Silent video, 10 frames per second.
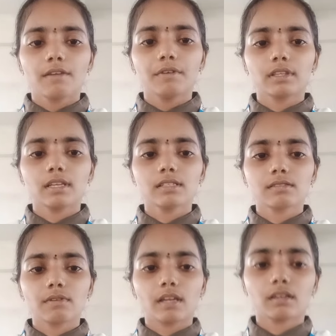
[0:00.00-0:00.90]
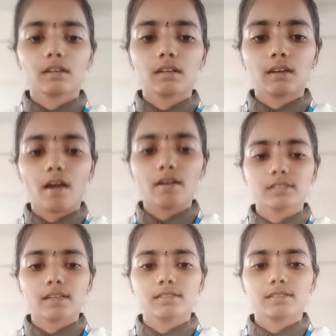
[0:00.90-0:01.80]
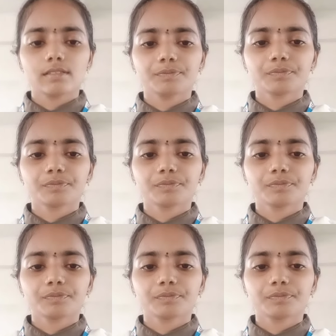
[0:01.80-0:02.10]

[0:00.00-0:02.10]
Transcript: it is work process.